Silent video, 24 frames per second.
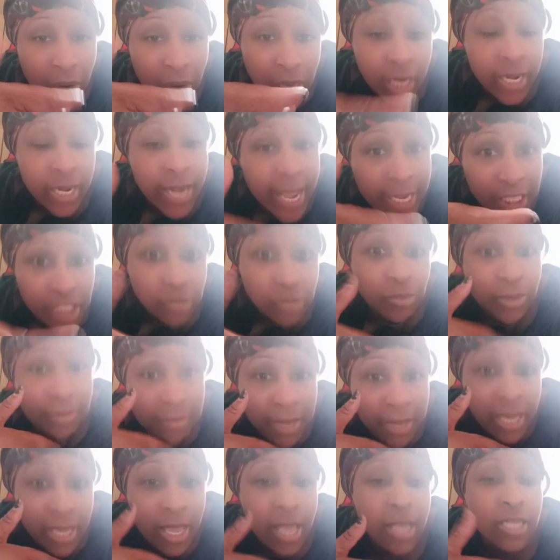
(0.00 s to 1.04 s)
connection with
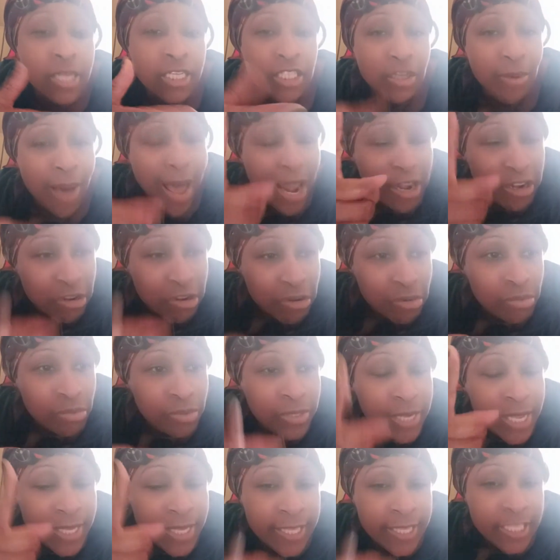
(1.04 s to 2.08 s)
me. So I
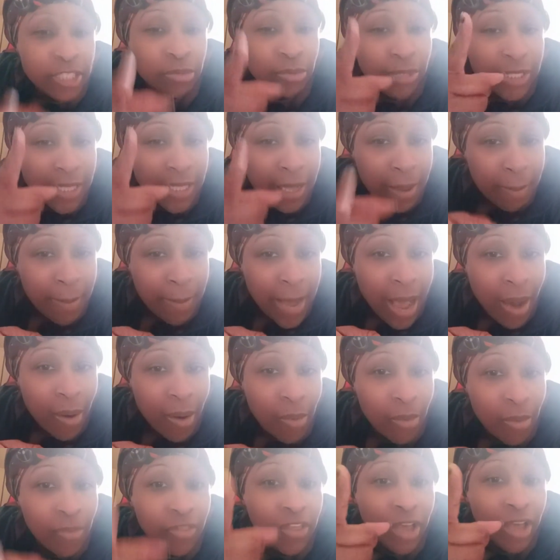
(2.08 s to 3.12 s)
knew that this was
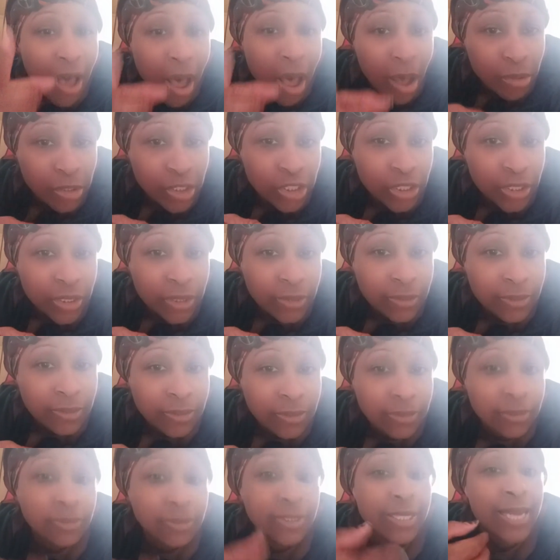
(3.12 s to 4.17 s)
about the culture,
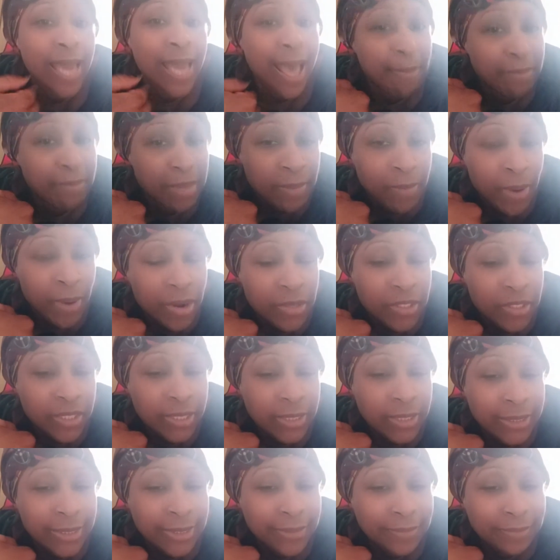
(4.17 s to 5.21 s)
not me
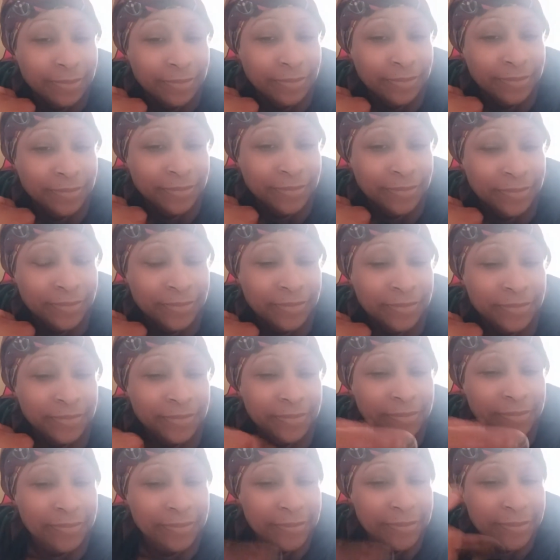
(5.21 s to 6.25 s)
personally.
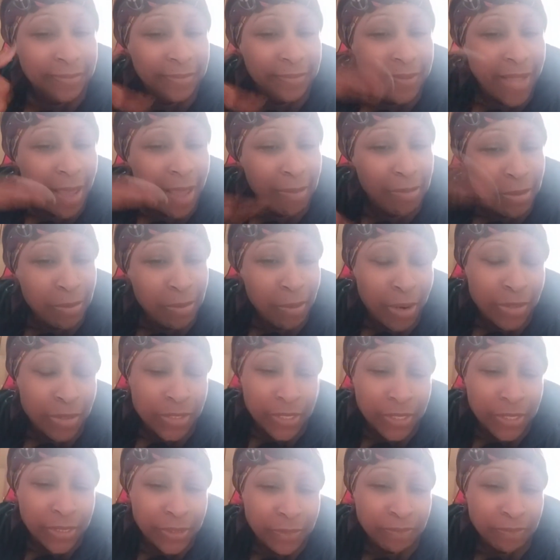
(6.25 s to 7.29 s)
Not me
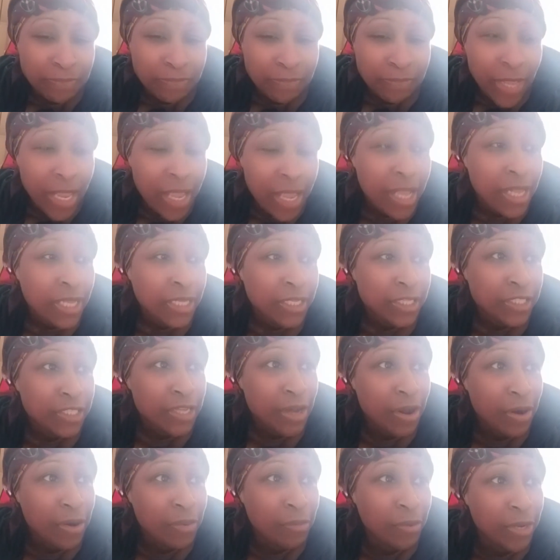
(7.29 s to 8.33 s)
personally.
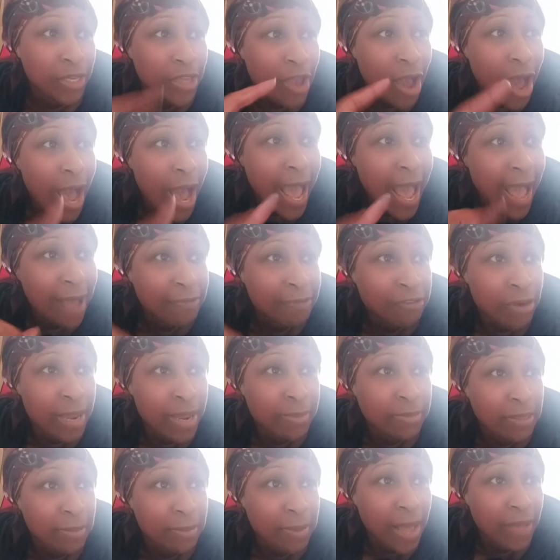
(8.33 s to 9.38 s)
So when y'all have
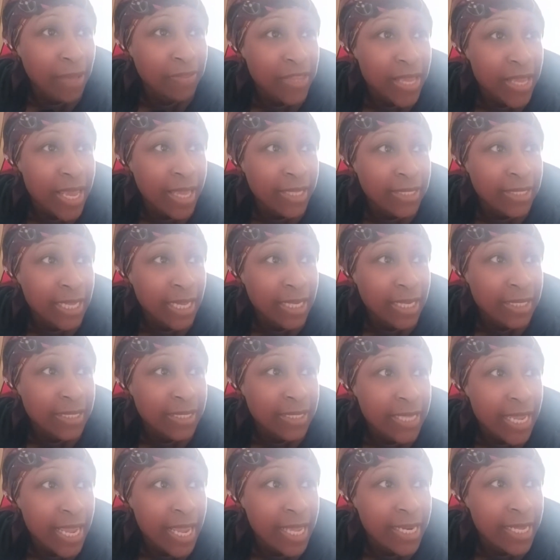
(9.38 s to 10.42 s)
dreams about things,
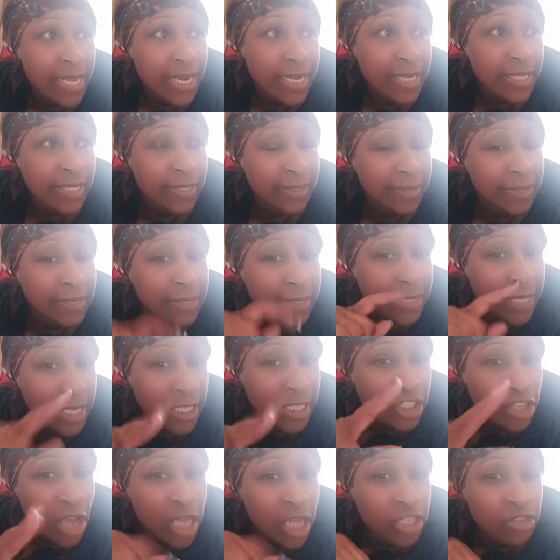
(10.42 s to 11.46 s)
understand that
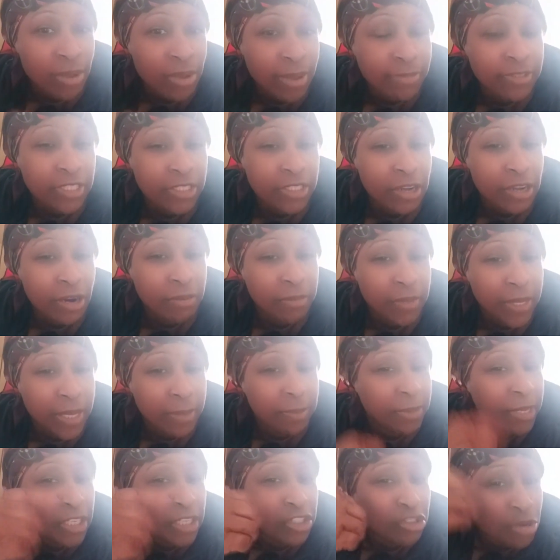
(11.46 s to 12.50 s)
get your dreams
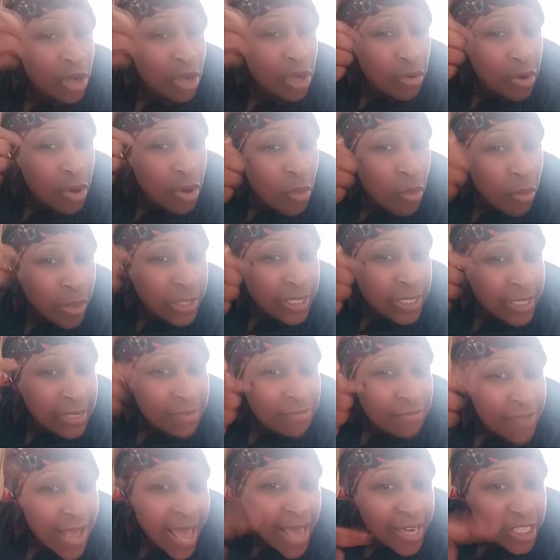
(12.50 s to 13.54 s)
interpreted, because you don't know what the
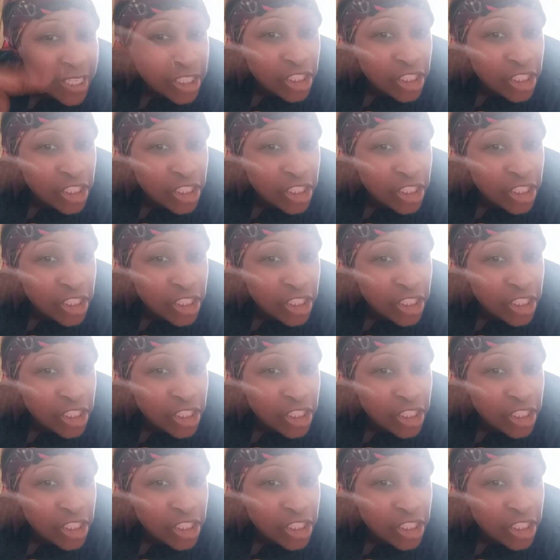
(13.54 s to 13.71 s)
divine